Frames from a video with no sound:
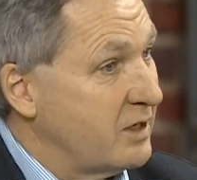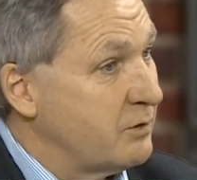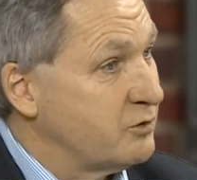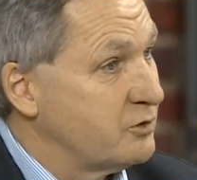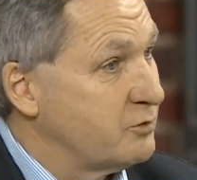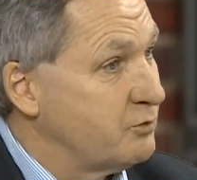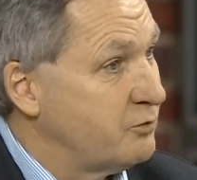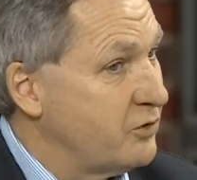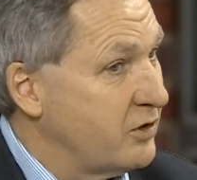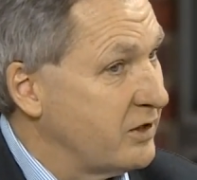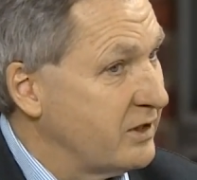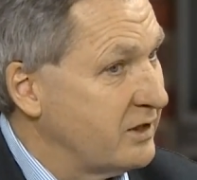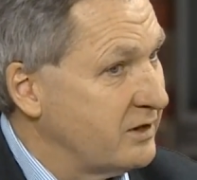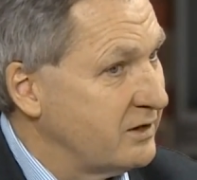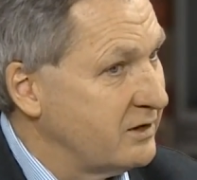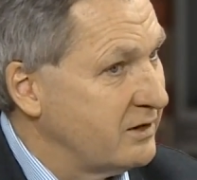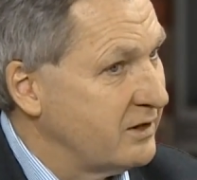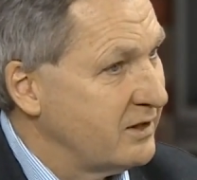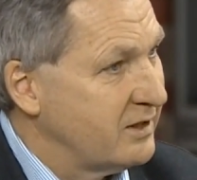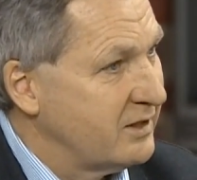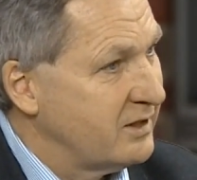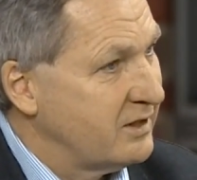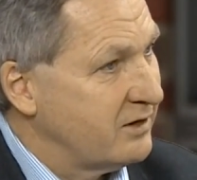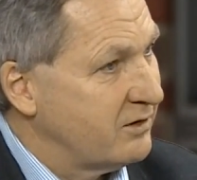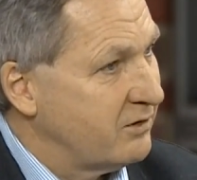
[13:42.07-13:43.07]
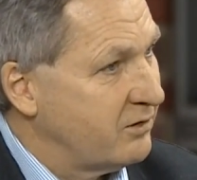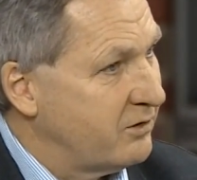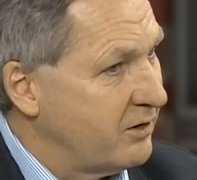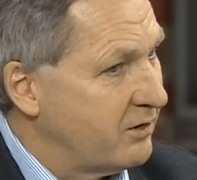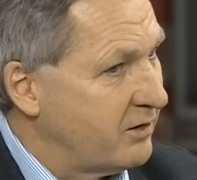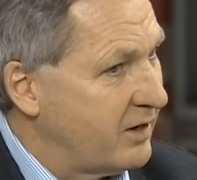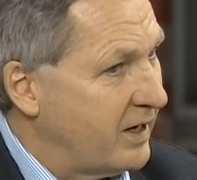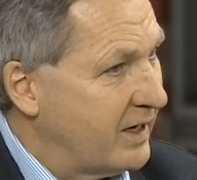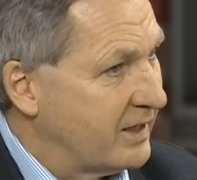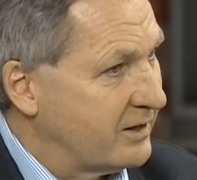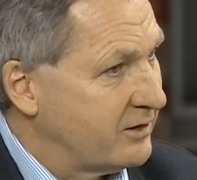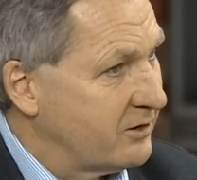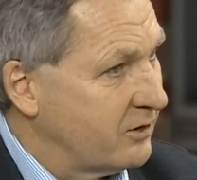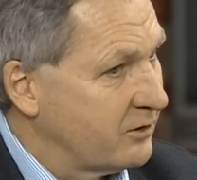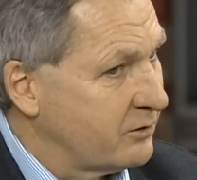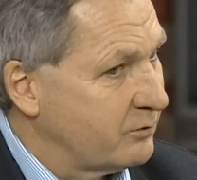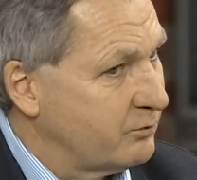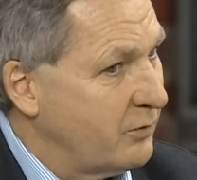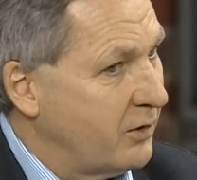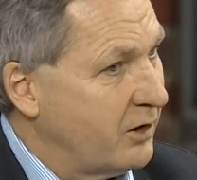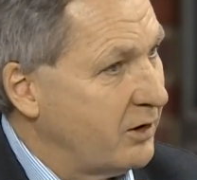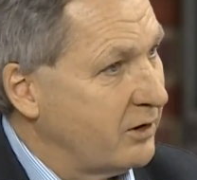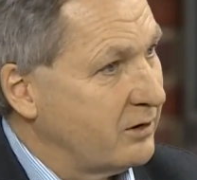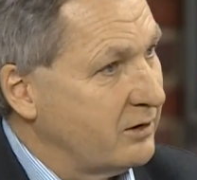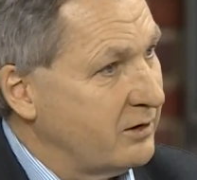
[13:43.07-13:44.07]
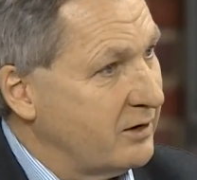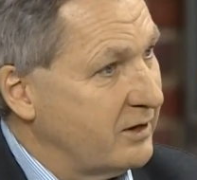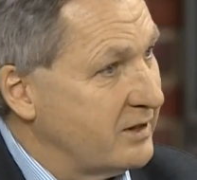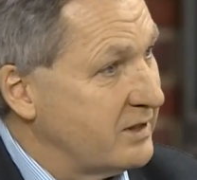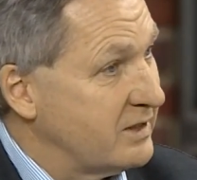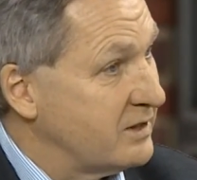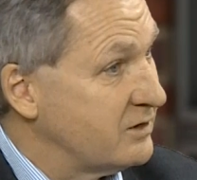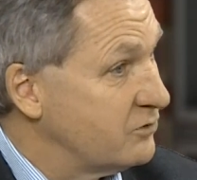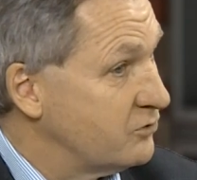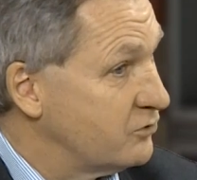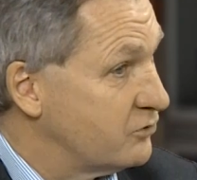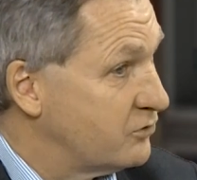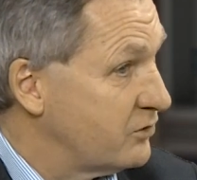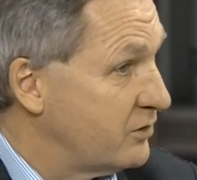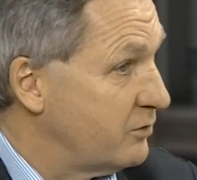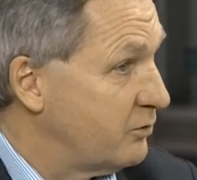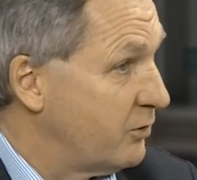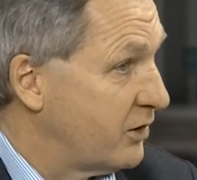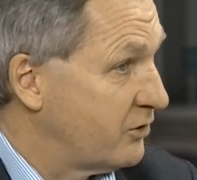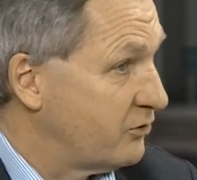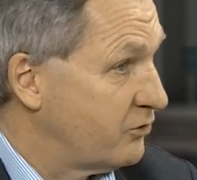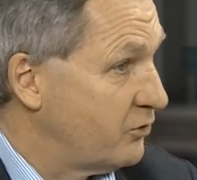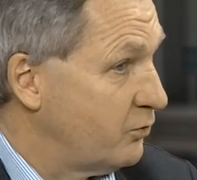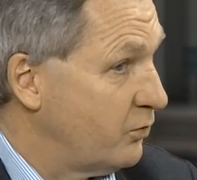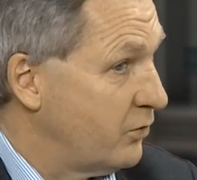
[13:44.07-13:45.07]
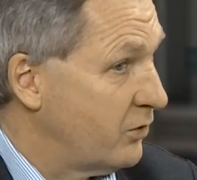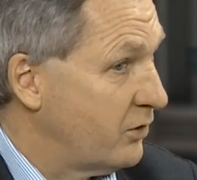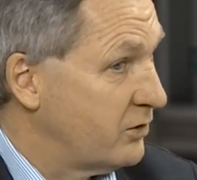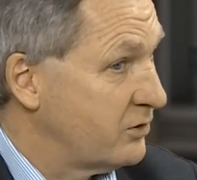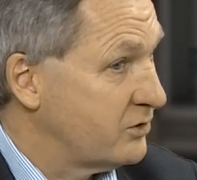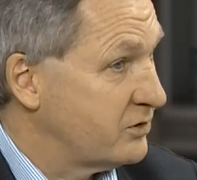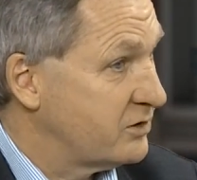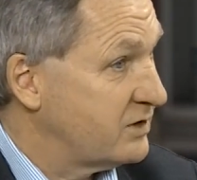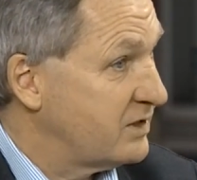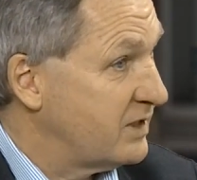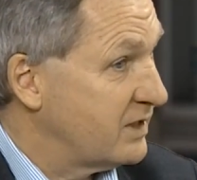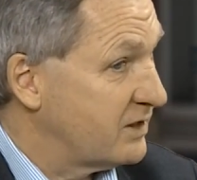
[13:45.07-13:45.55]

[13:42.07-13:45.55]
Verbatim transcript: It was bringing their ad hoc model into the modern world.